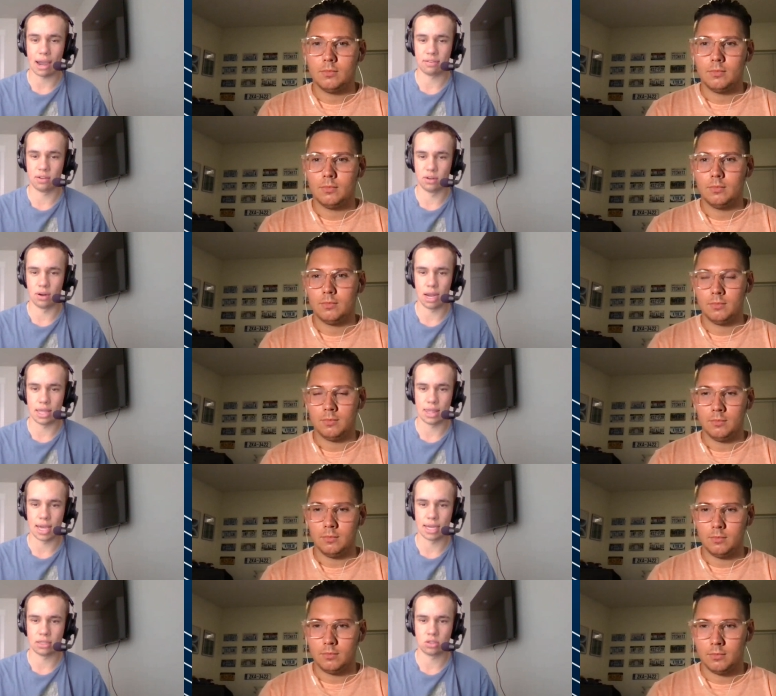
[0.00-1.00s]
Speaker 1: after,
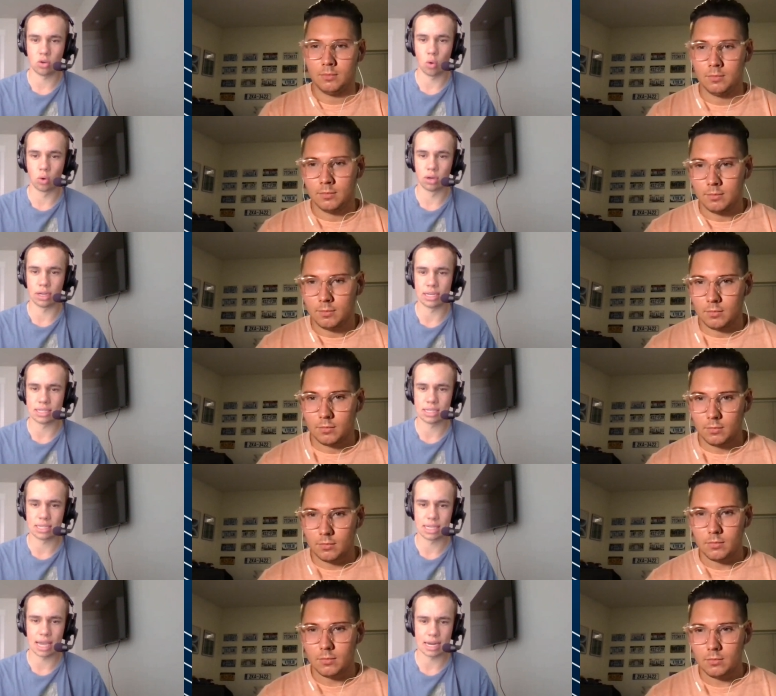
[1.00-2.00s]
and that's Oregon
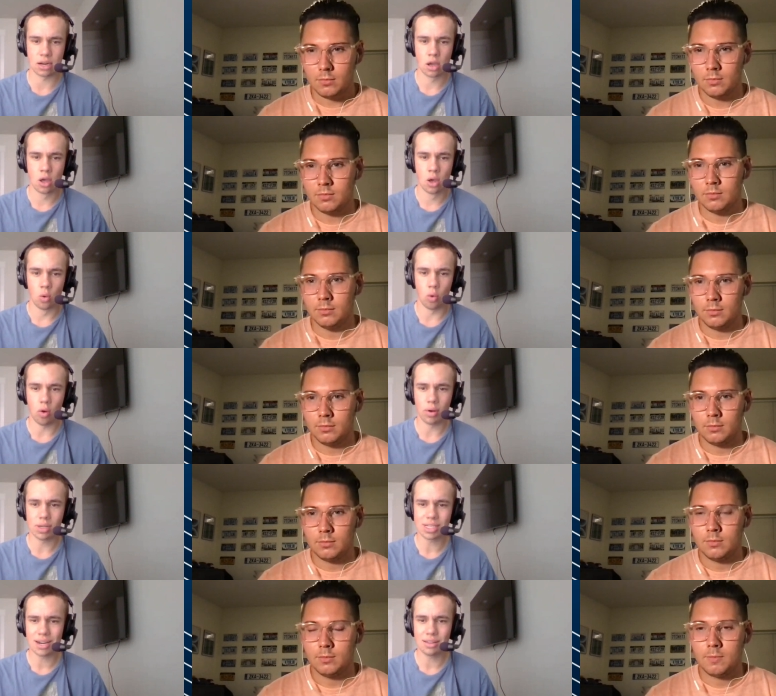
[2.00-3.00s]
State.
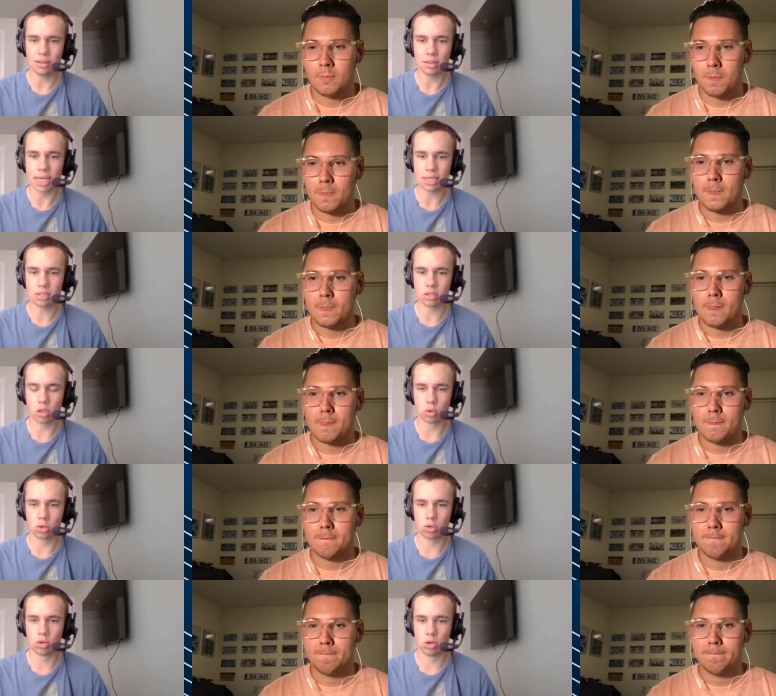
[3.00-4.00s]
What, what's kind of the latest
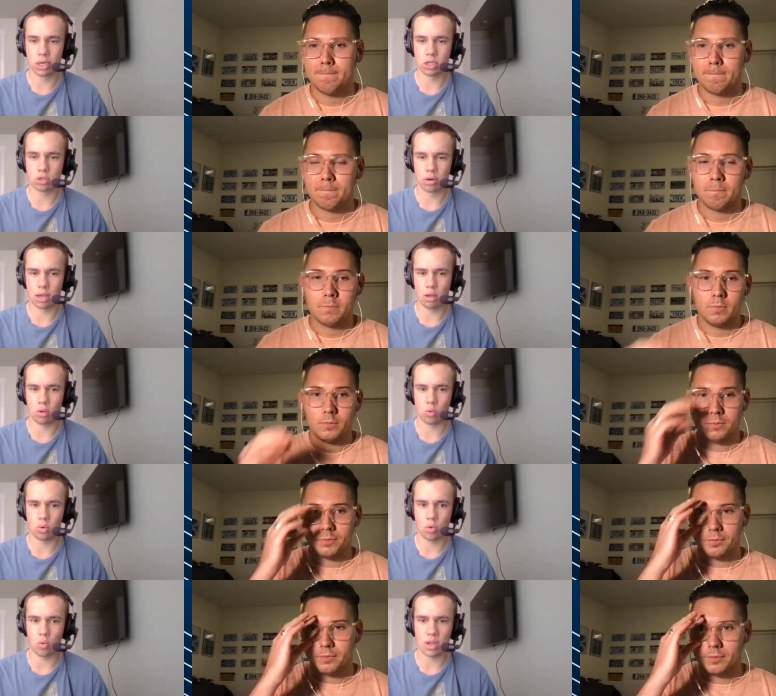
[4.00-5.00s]
on the recruiting
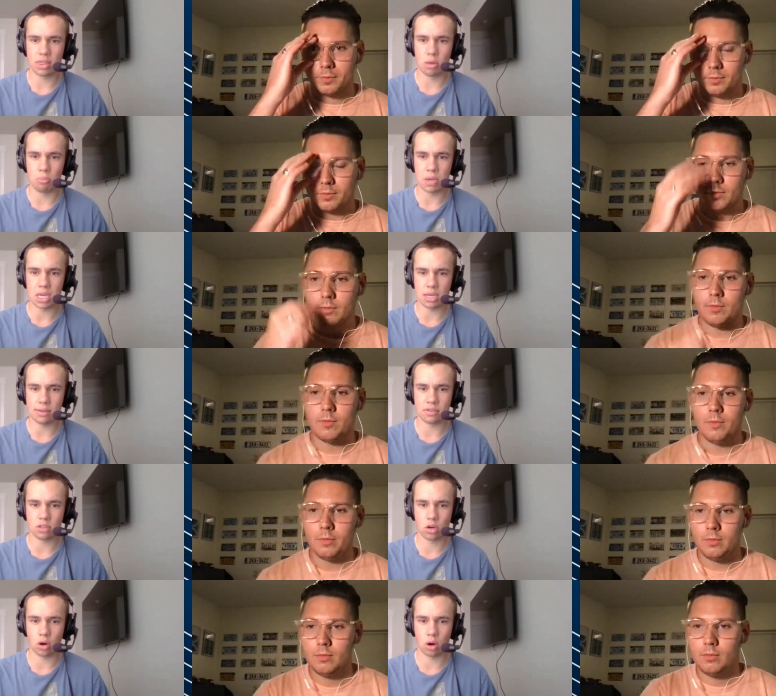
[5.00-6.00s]
trail w- with the Beavs,